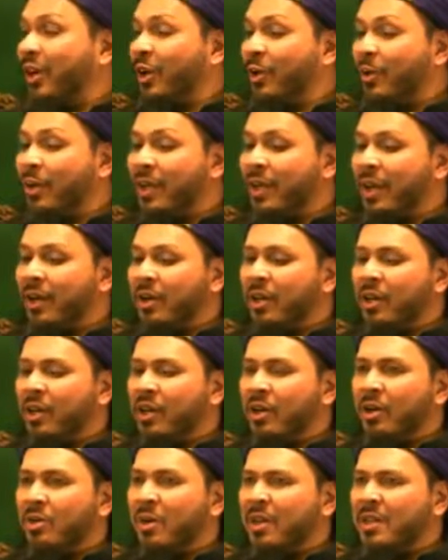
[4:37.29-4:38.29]
Knowing our
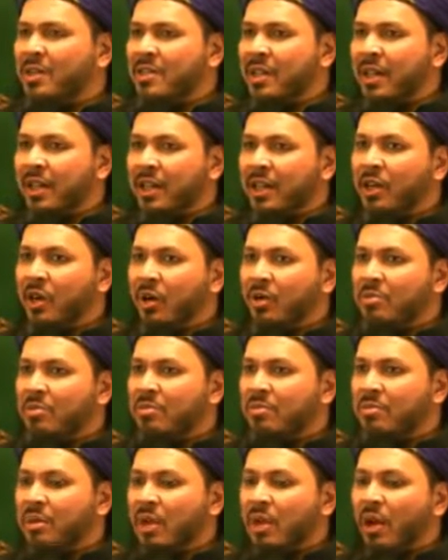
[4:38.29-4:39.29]
ego, what is that ego?
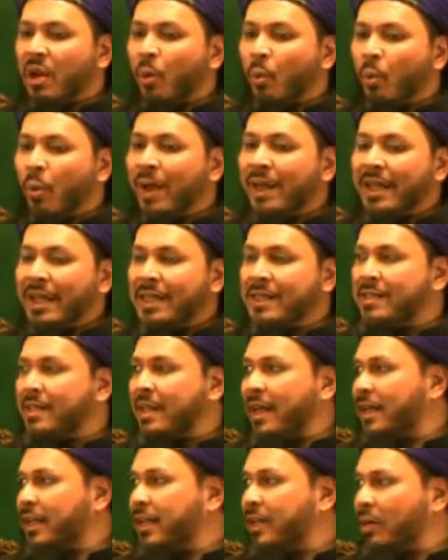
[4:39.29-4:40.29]
What is
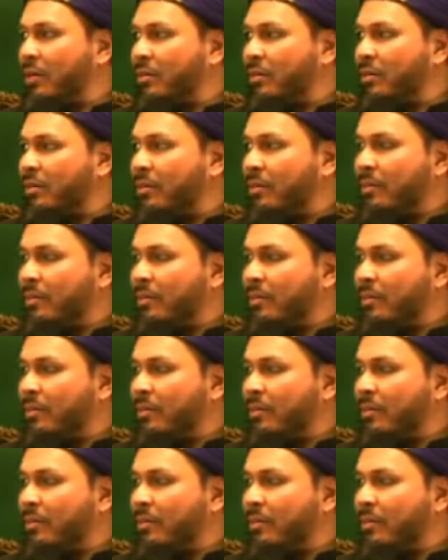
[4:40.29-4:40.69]
that ego?